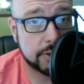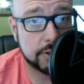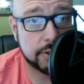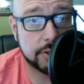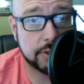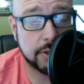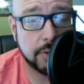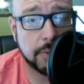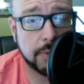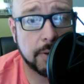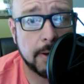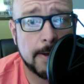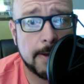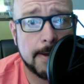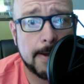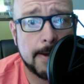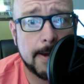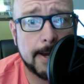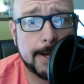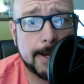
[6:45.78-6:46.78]
So
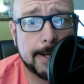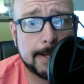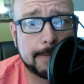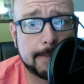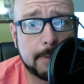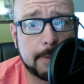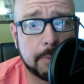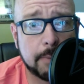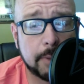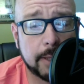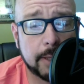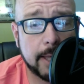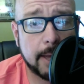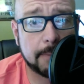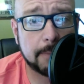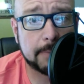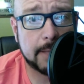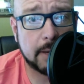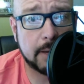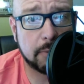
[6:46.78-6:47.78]
it really
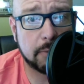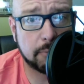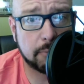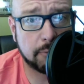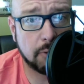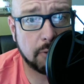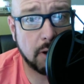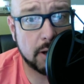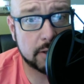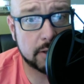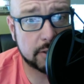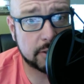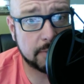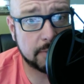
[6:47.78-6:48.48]
helped out for us to